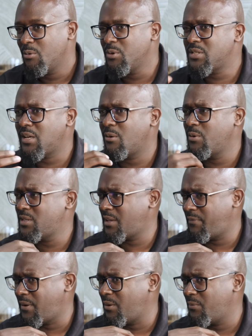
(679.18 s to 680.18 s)
Which I
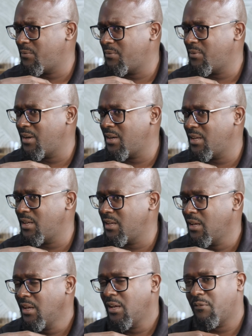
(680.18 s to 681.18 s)
found
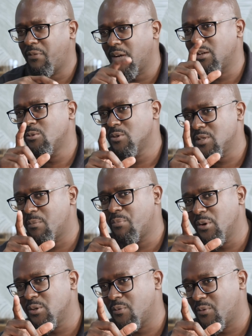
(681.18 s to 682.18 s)
in fact, it was a
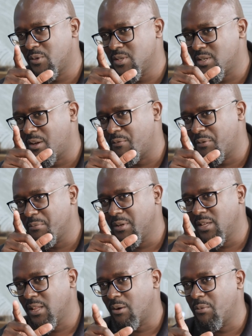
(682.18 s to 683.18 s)
point of concern for
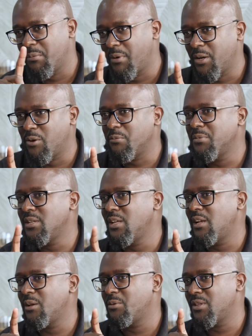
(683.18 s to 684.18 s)
me that we might not be
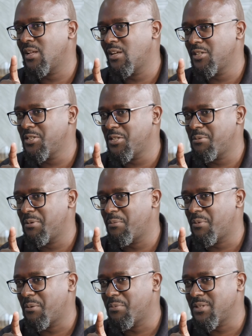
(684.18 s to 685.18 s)
dealing with a legitimate
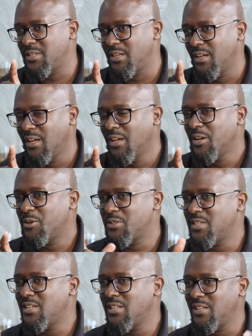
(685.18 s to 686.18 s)
property, because
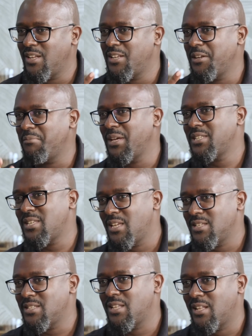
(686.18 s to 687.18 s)
it didn't make
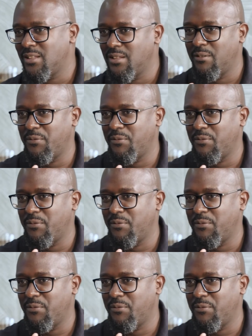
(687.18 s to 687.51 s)
sense that the